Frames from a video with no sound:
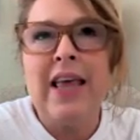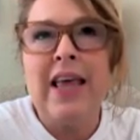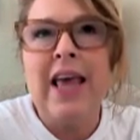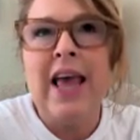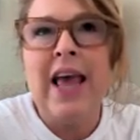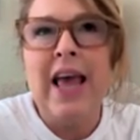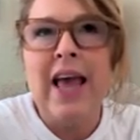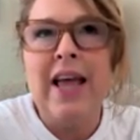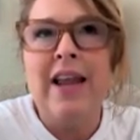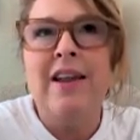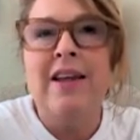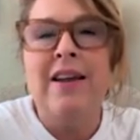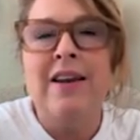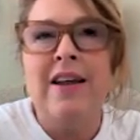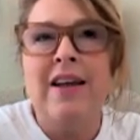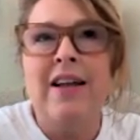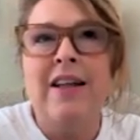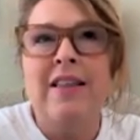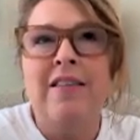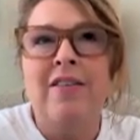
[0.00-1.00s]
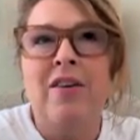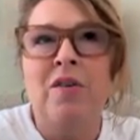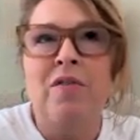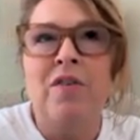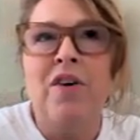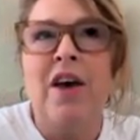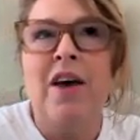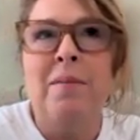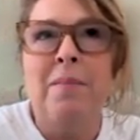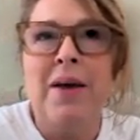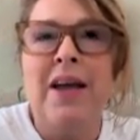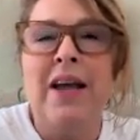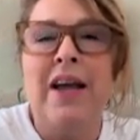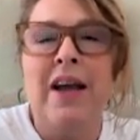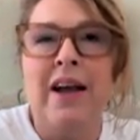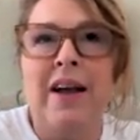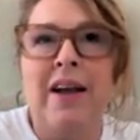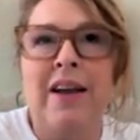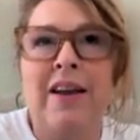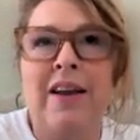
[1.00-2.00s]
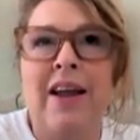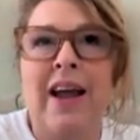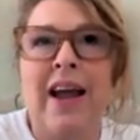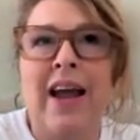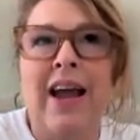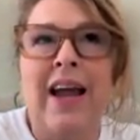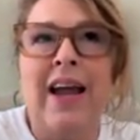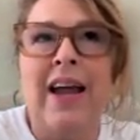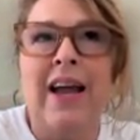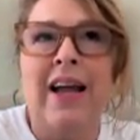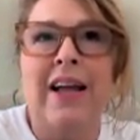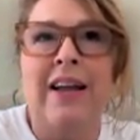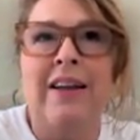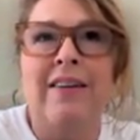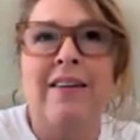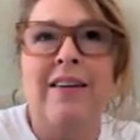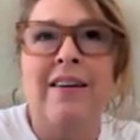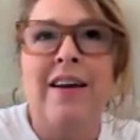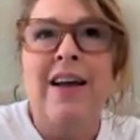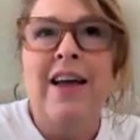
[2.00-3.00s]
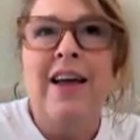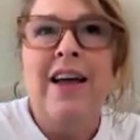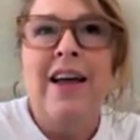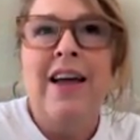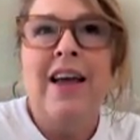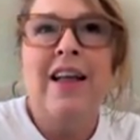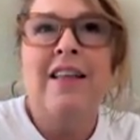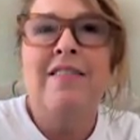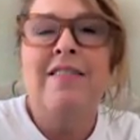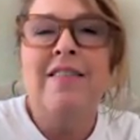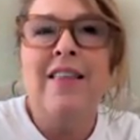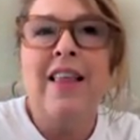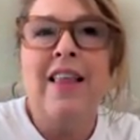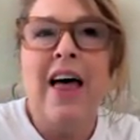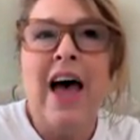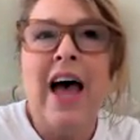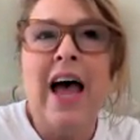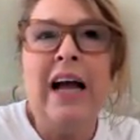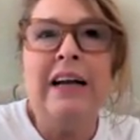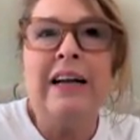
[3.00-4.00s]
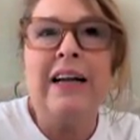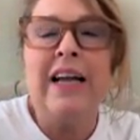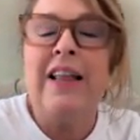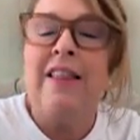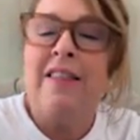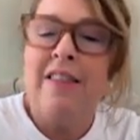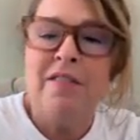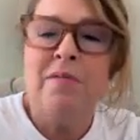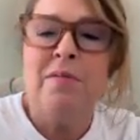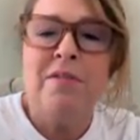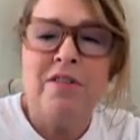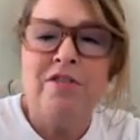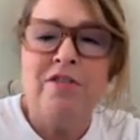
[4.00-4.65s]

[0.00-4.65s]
candidates who've come in and it's like, this was a